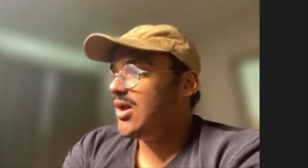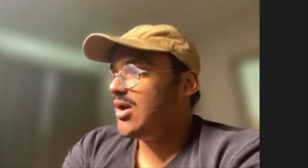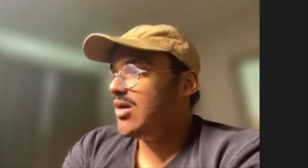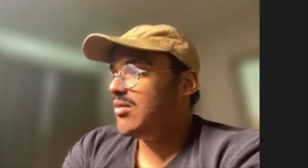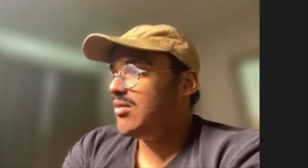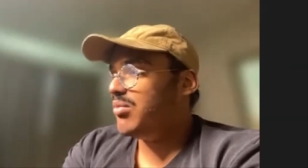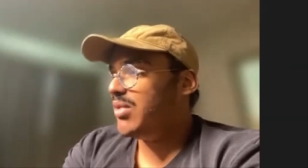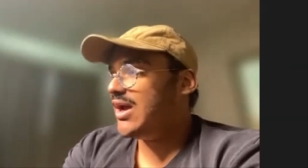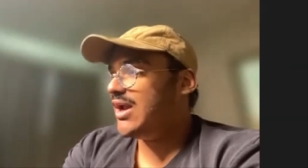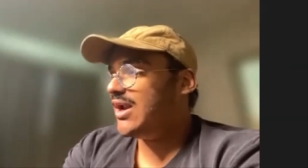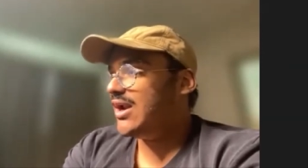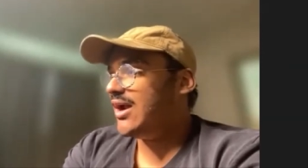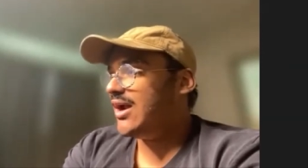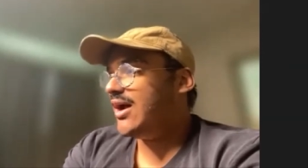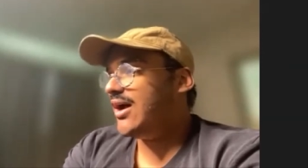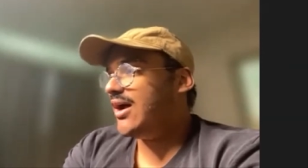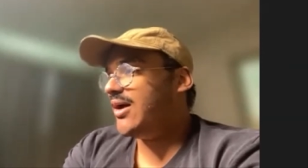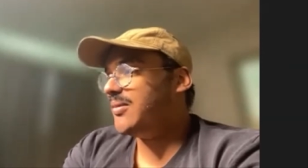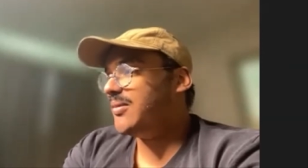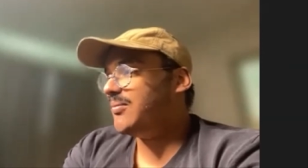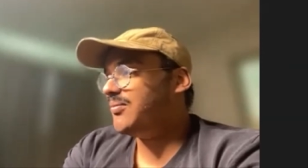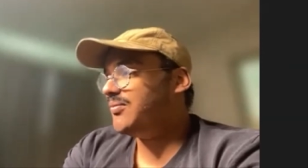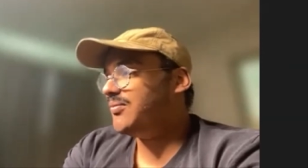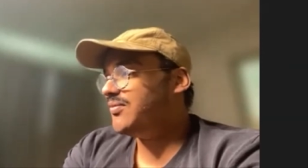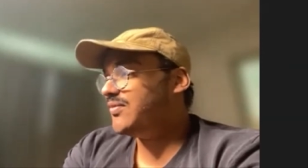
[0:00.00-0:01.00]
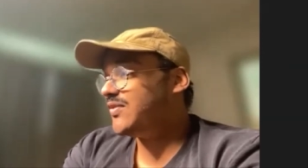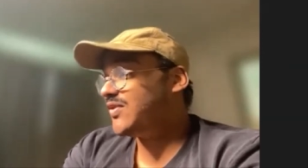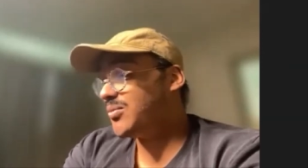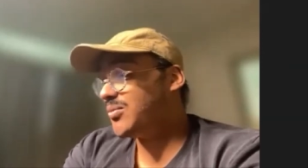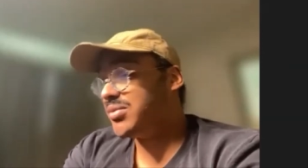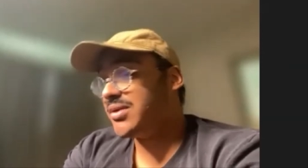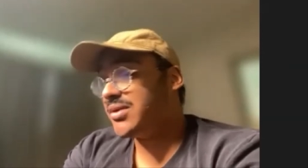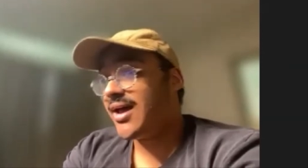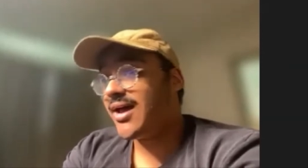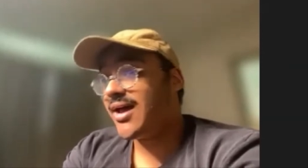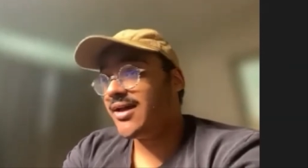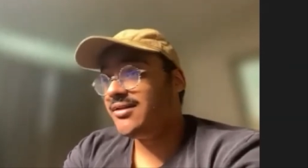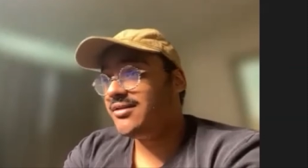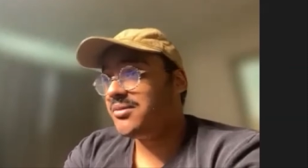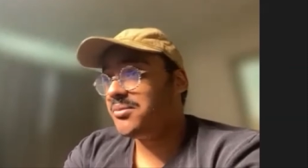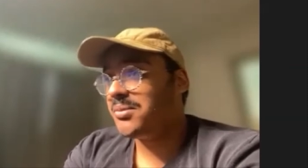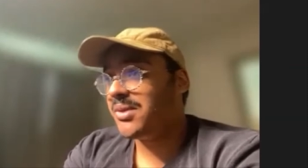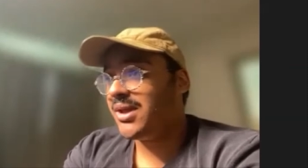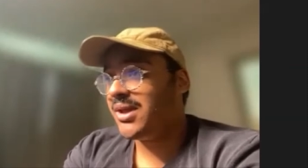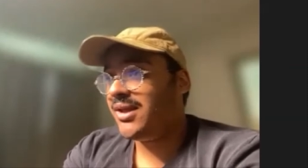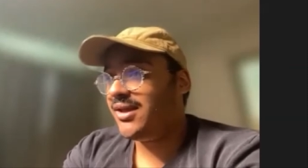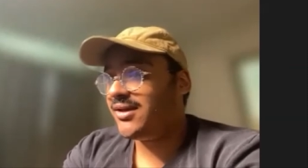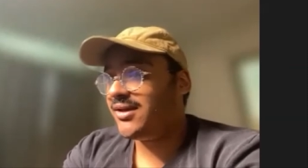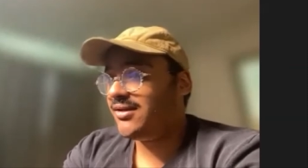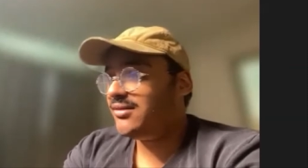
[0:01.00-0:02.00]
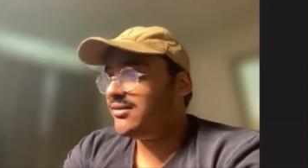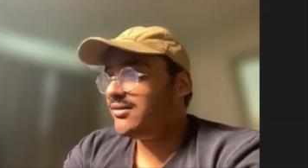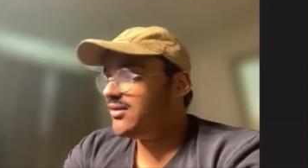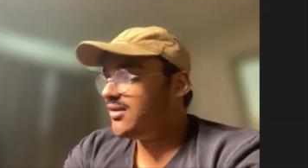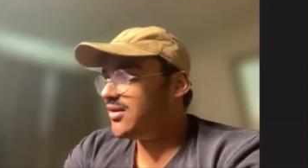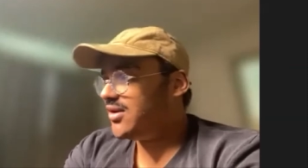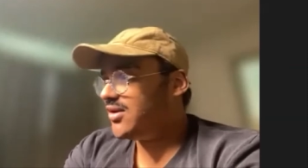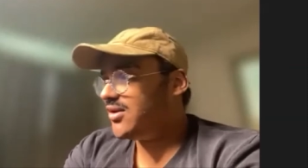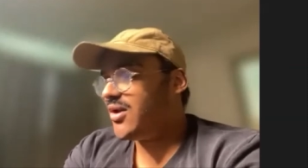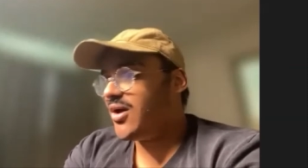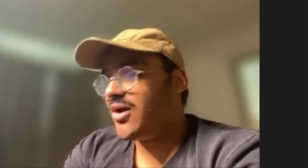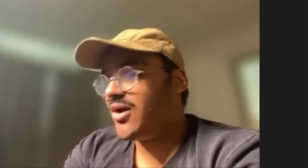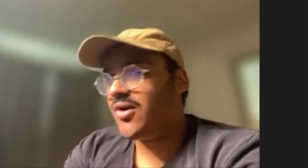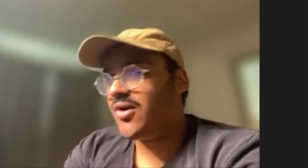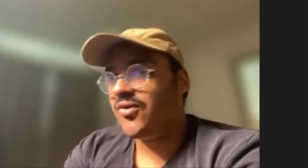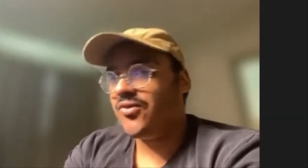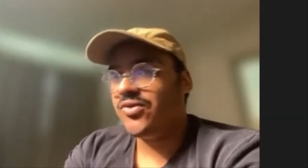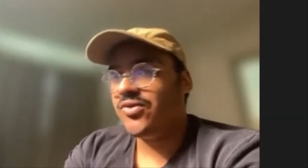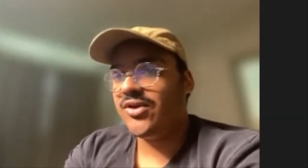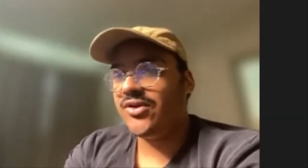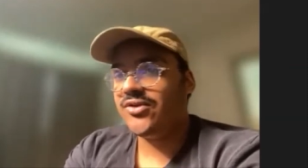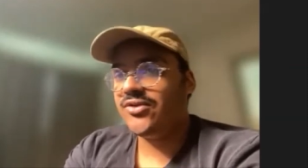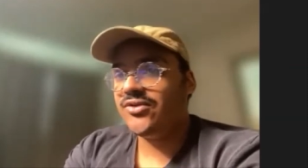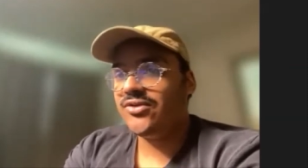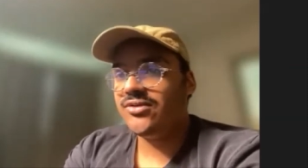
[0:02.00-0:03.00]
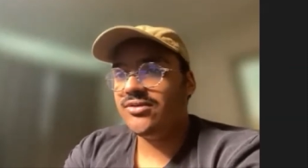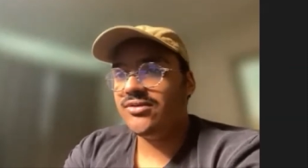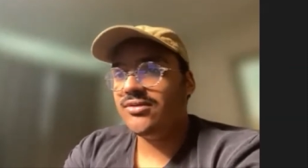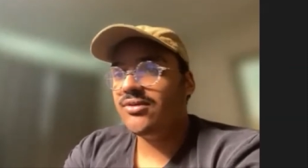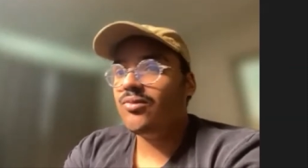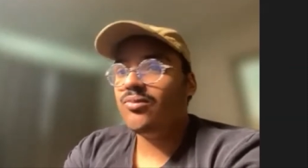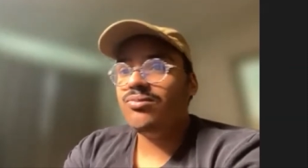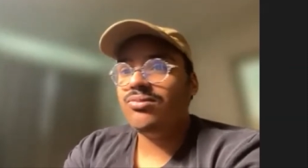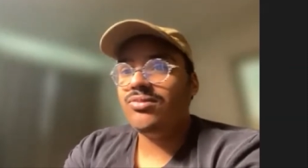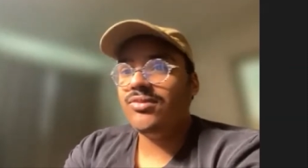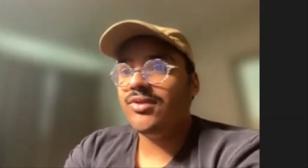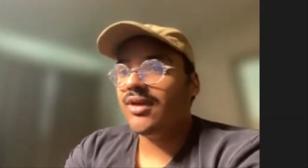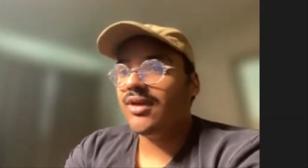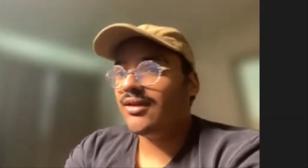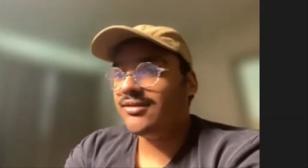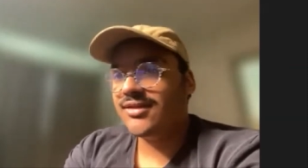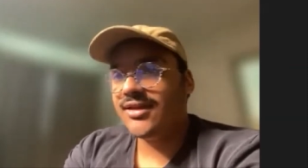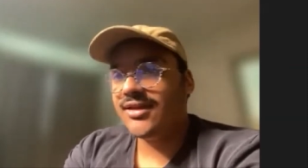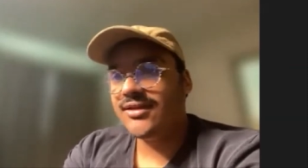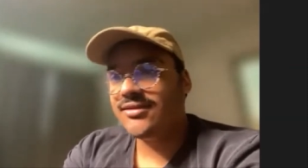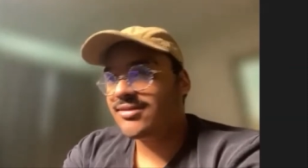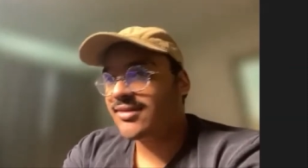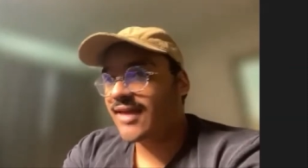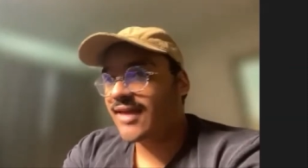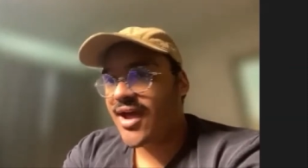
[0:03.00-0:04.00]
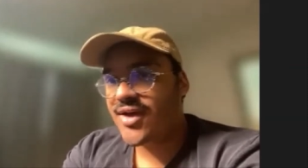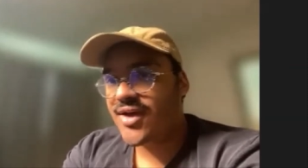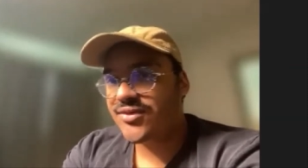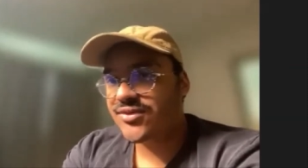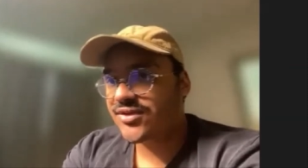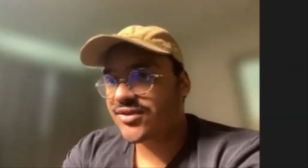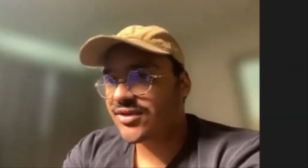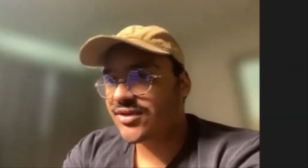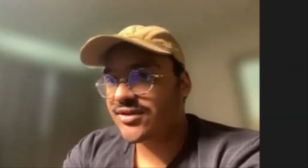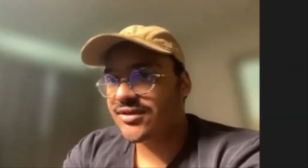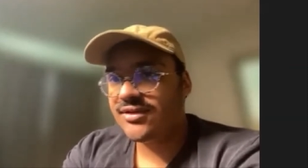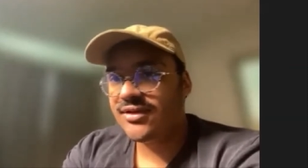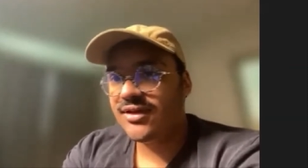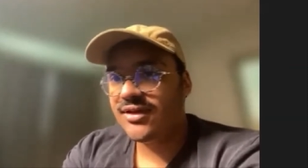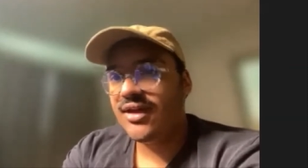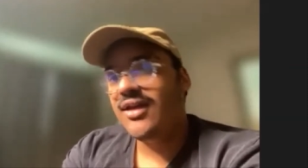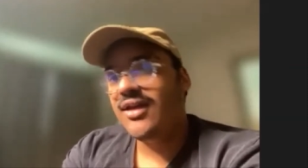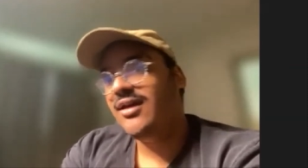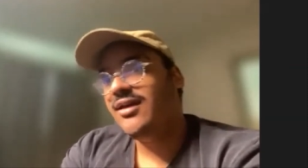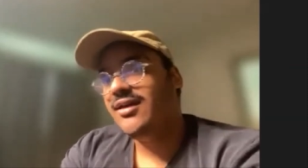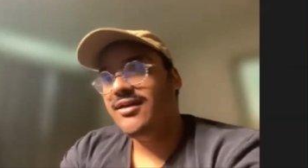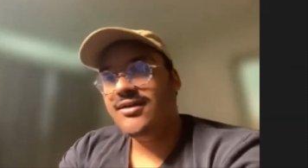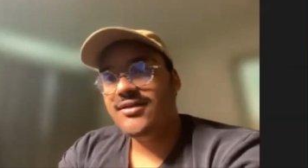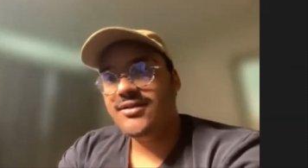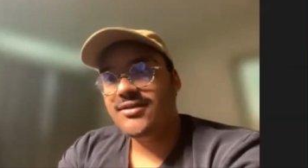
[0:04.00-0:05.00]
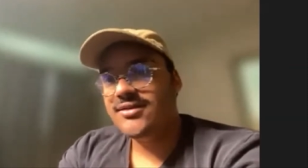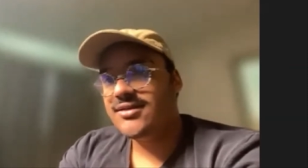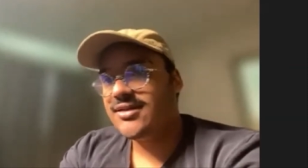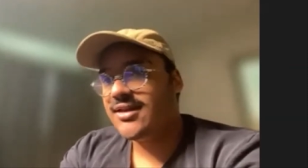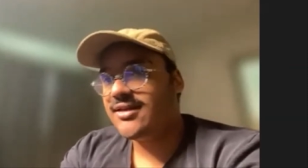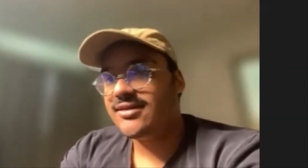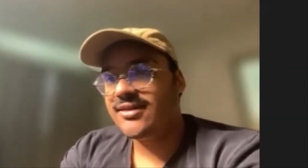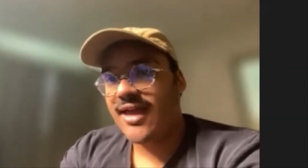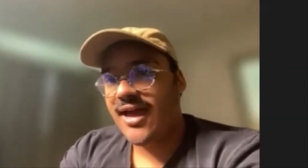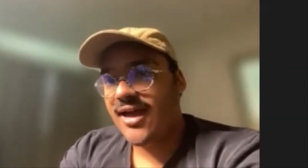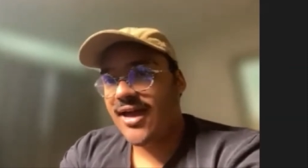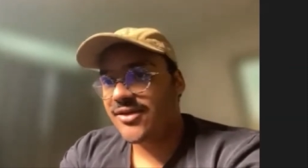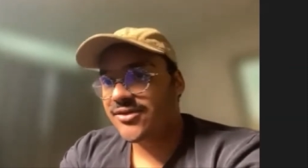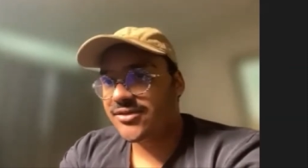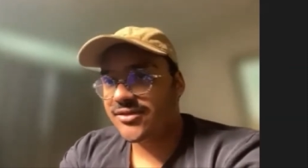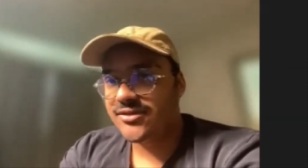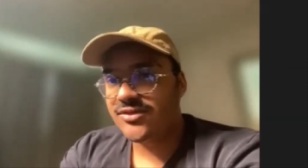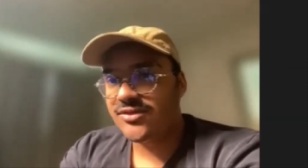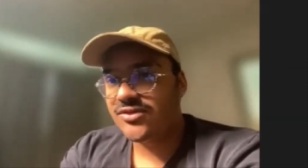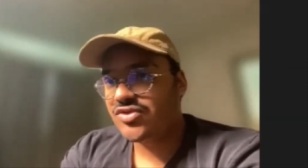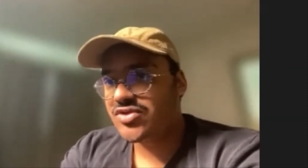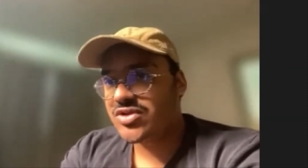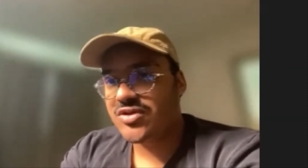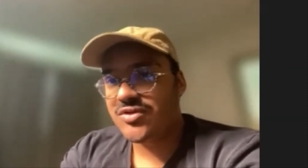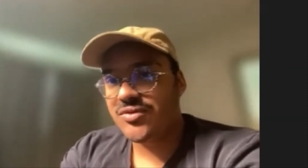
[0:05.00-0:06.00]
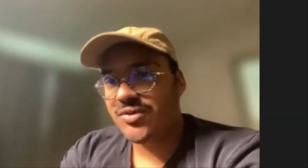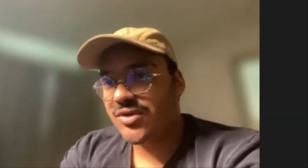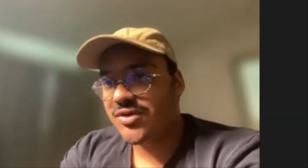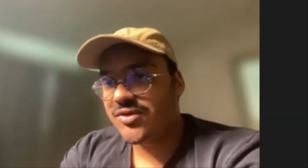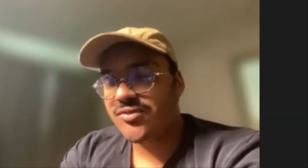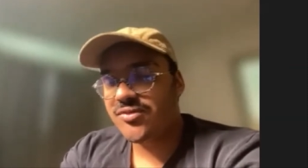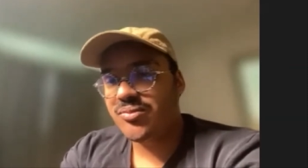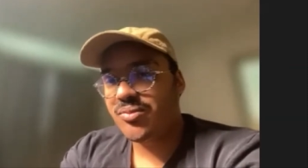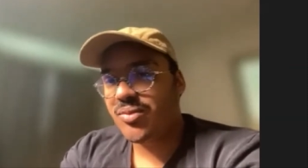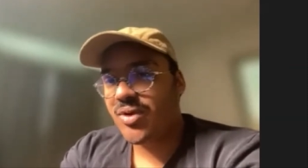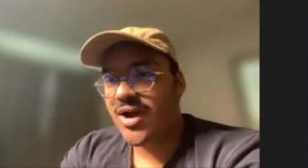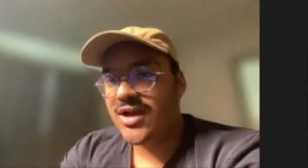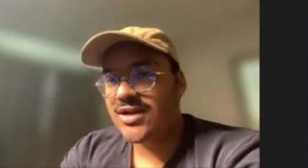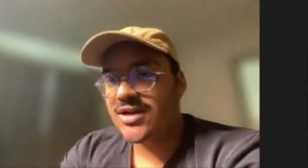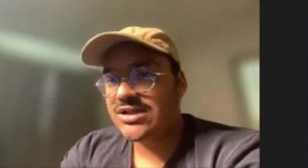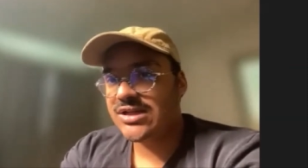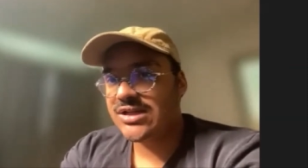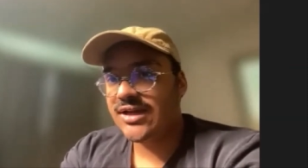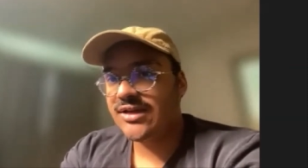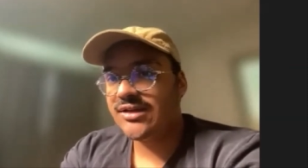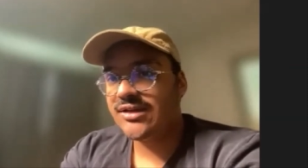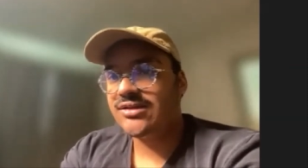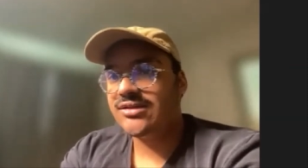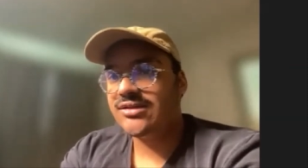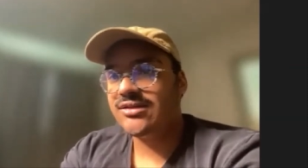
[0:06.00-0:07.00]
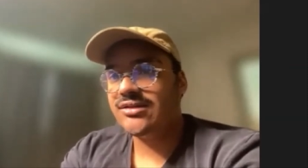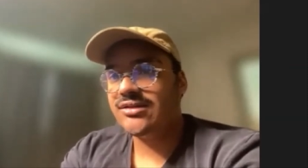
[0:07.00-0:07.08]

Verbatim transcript: but um, supply and demand, you know, if there's 10,000 10,000 generative projects.